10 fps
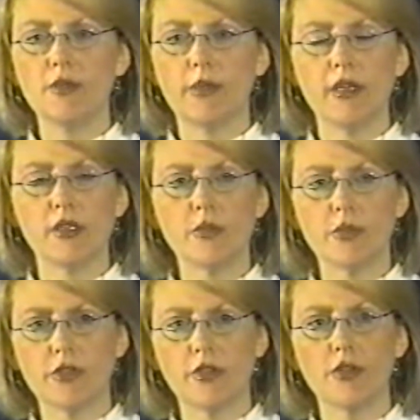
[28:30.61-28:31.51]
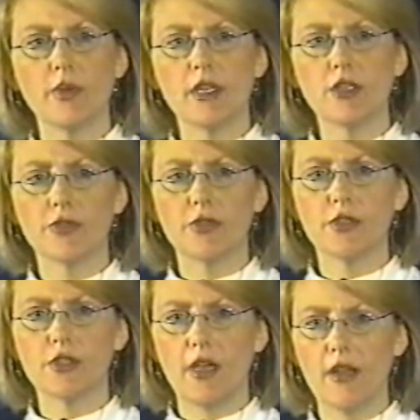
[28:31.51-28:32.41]
My husband was under arrest for
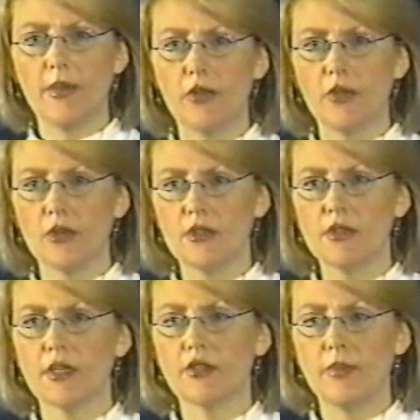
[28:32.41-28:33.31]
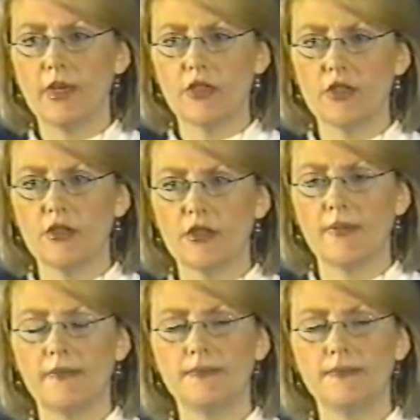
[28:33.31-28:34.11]
sodomy and oral sex with my children.